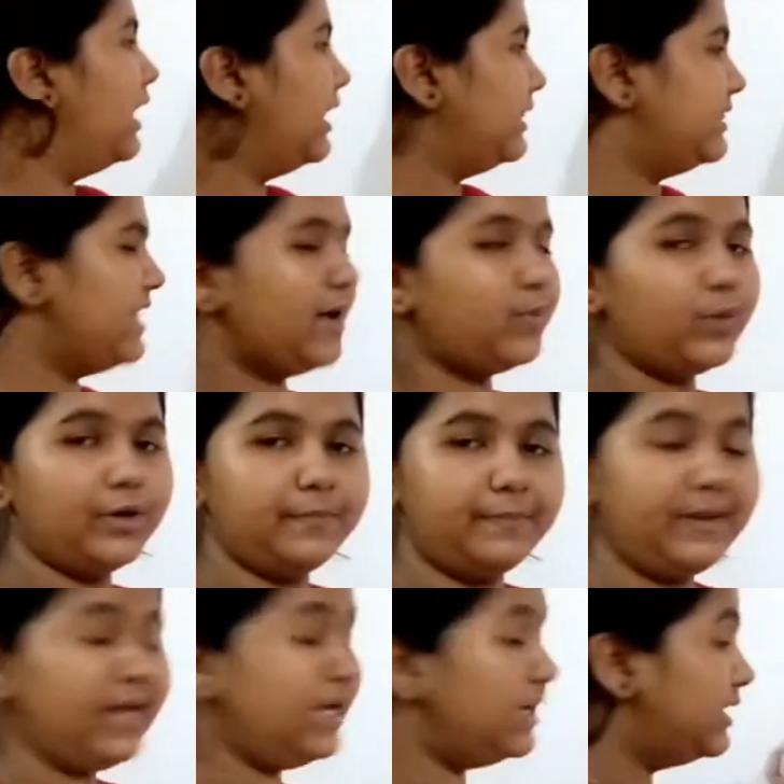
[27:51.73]
There would
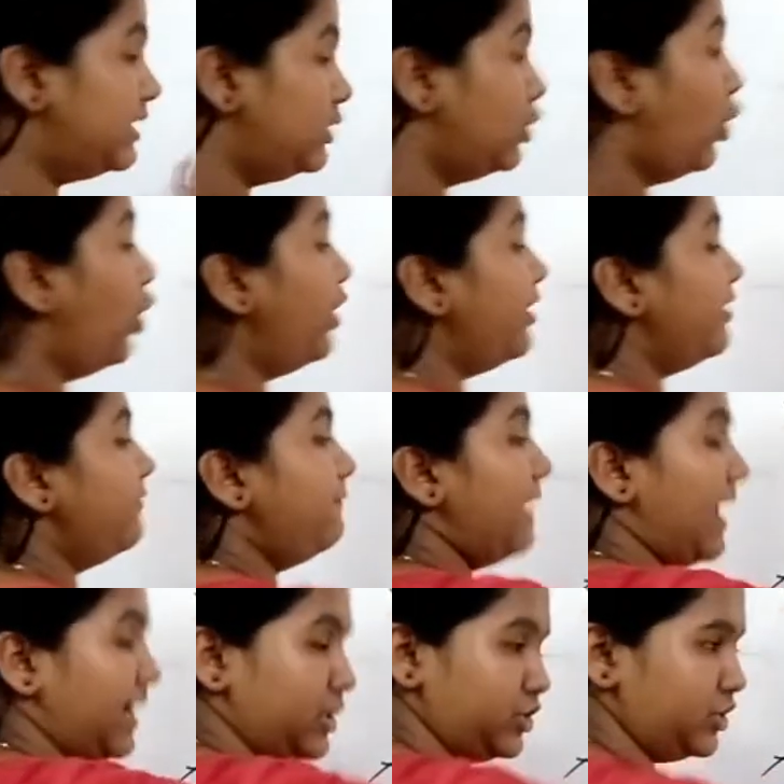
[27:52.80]
be no
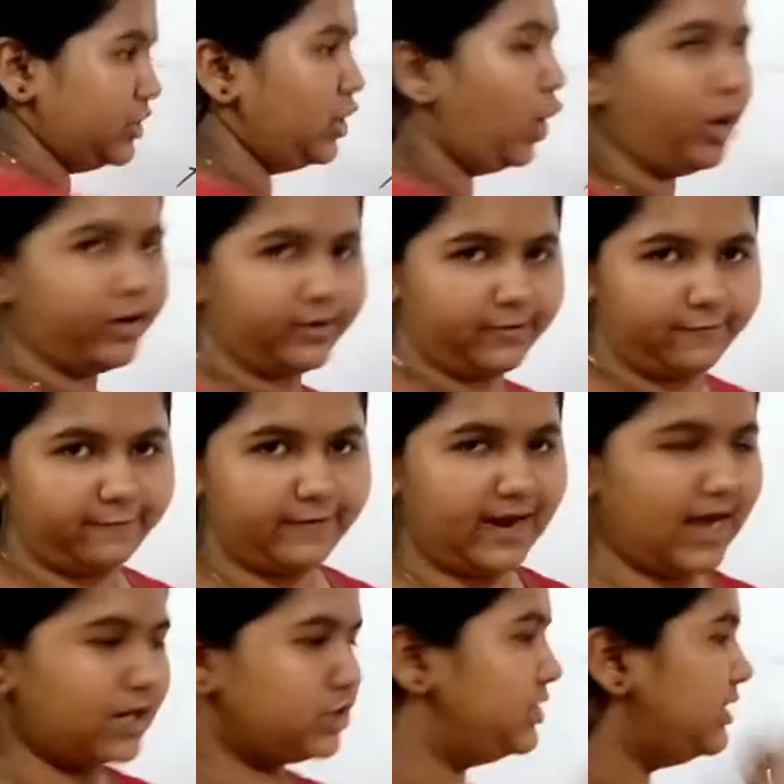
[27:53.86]
reflection or
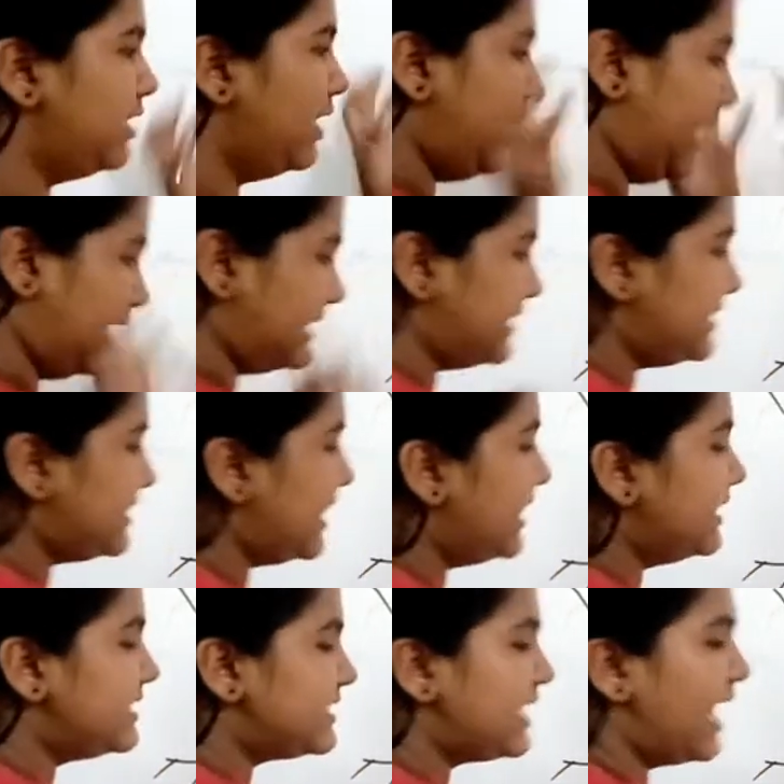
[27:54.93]
refraction. Instead,
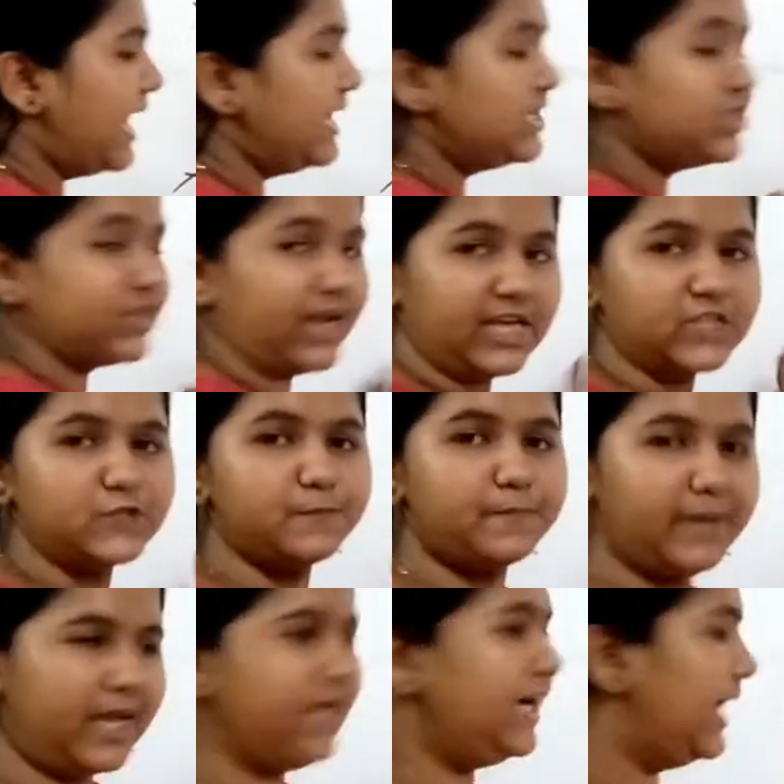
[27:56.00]
this light ray is
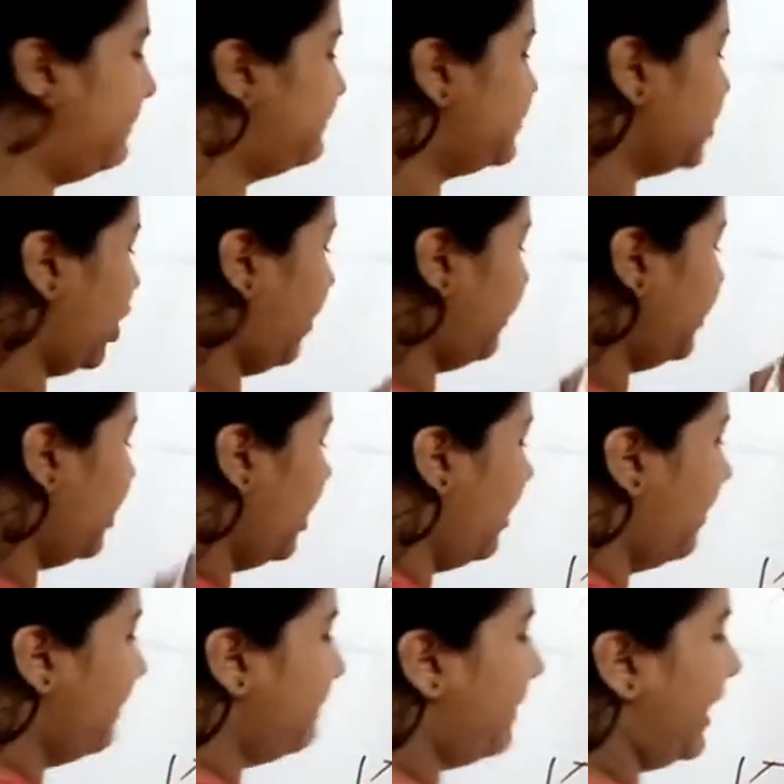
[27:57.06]
being absorbed
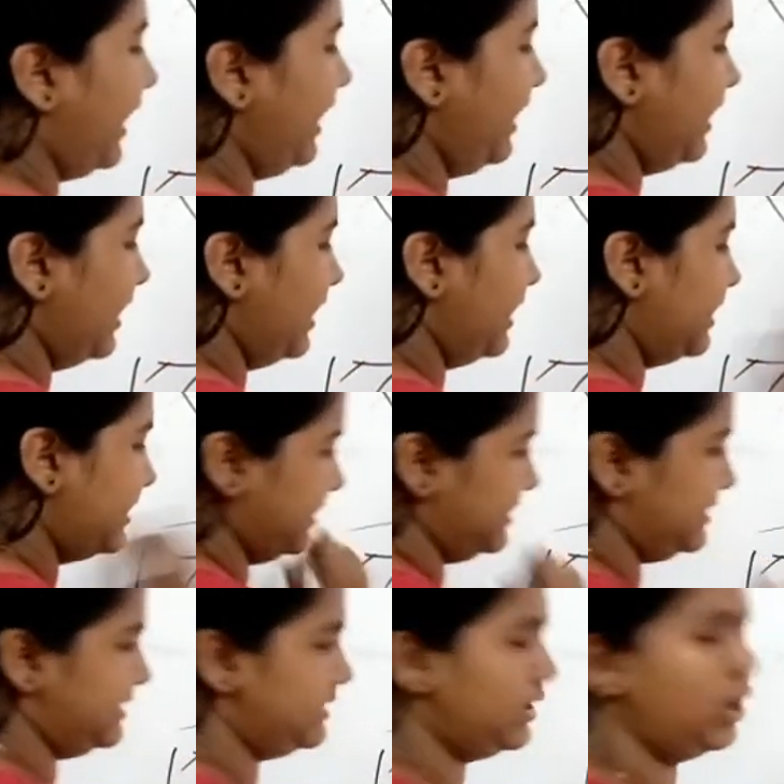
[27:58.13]
by
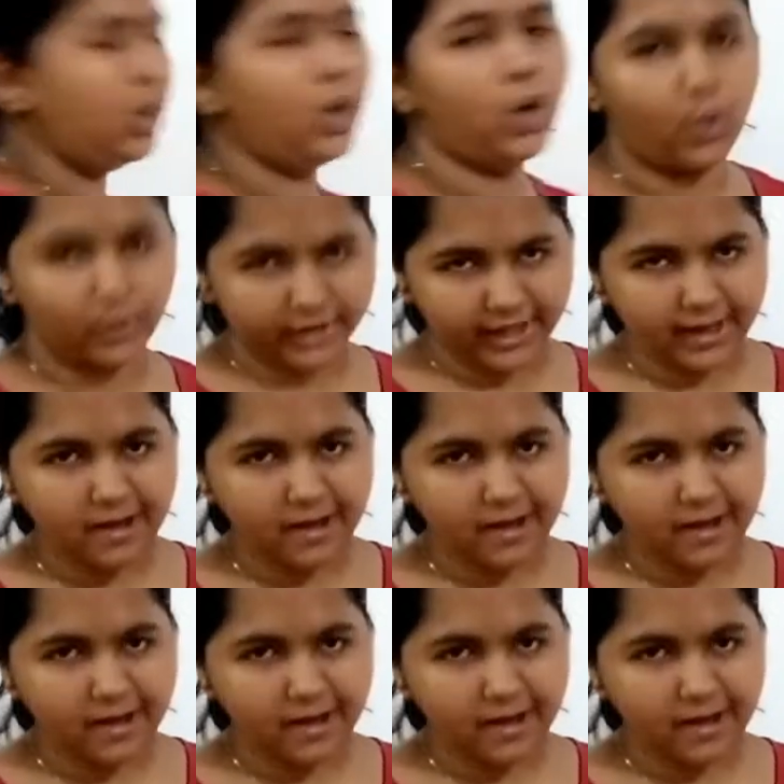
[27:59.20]
this. Okay?